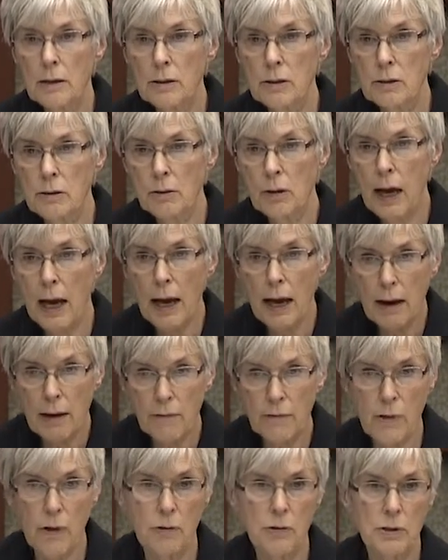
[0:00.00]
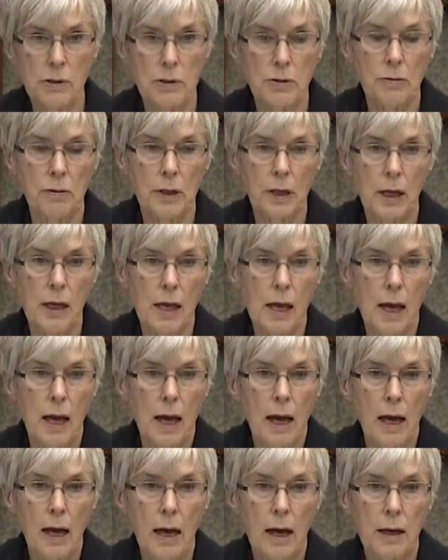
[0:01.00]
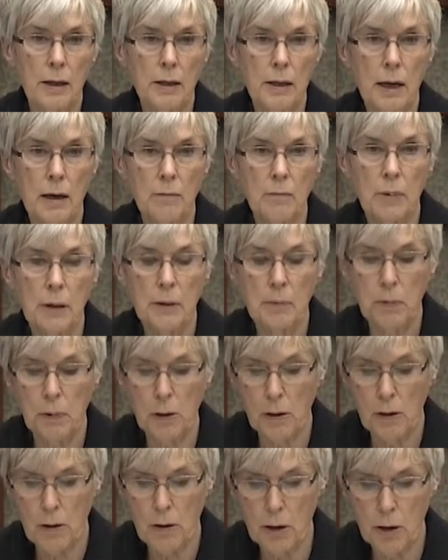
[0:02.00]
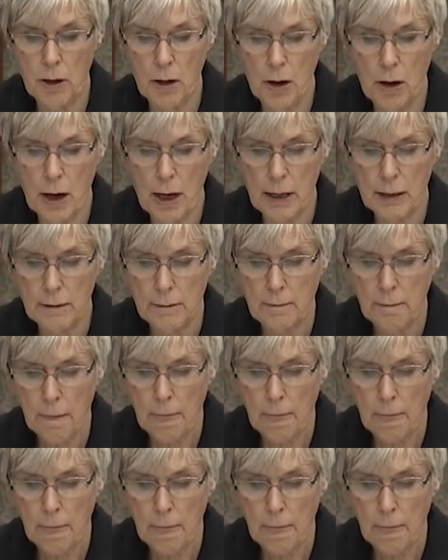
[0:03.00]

to have those 3 young people or not.